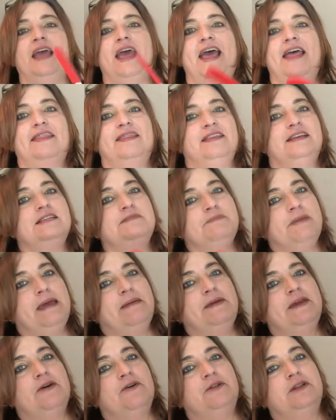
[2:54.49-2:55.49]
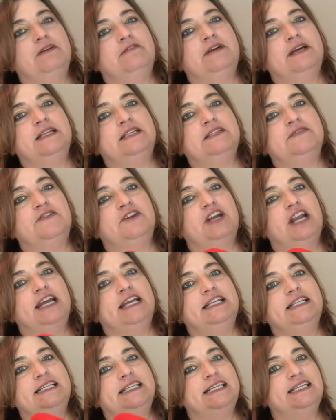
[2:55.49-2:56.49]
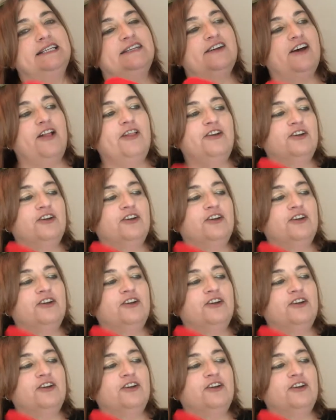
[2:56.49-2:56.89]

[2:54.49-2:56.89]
And this baby only runs for $19.